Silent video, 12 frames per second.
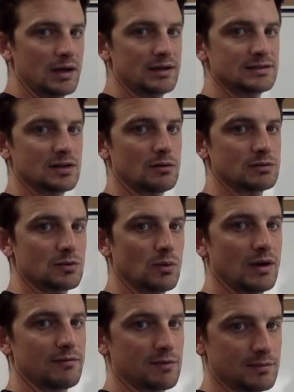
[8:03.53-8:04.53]
He's always
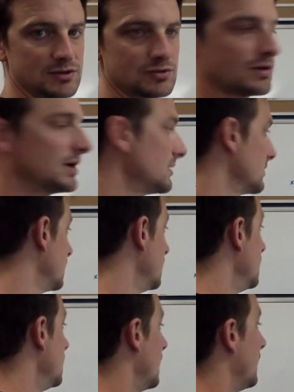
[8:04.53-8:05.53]
away from the strength.
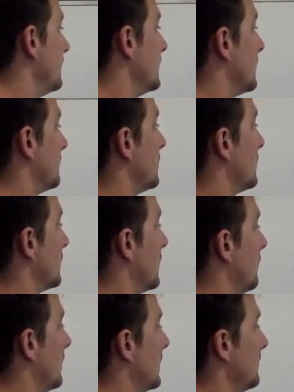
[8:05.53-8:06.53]
And then I'm going to
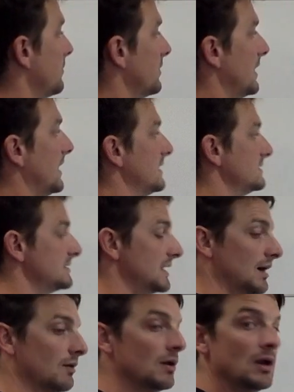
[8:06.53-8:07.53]
go ahead and put S.
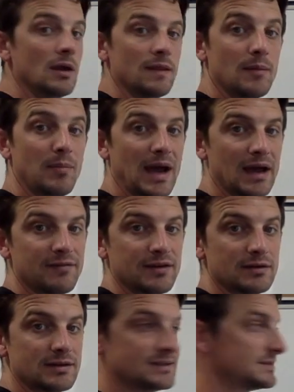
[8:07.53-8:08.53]
Now, the
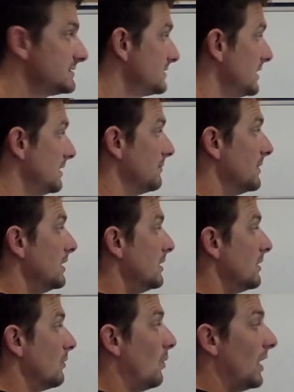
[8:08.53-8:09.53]
backfield is the same.
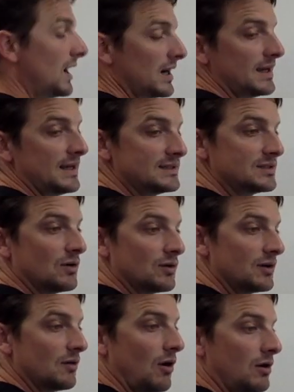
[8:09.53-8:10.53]
Y is going
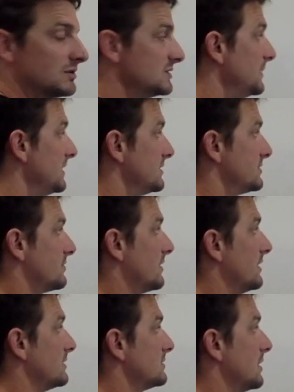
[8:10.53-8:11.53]
to always be the
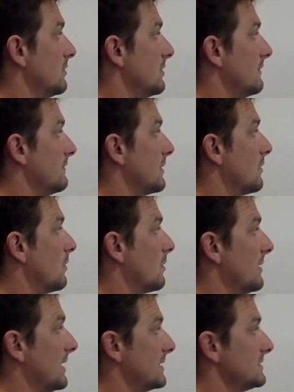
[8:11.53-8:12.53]
strength. So if the
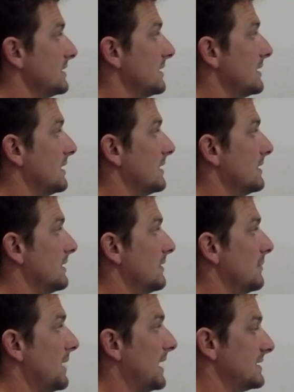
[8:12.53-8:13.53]
quarterback's in the gun and the
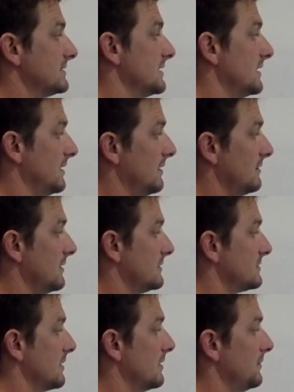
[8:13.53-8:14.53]
back is set here,
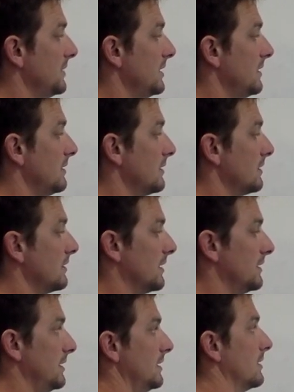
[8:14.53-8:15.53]
that's going to be
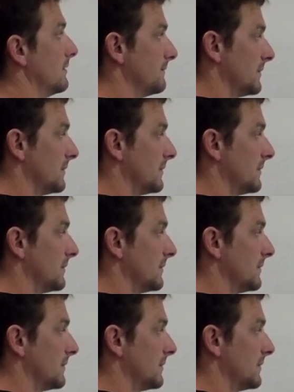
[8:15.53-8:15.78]
gun near.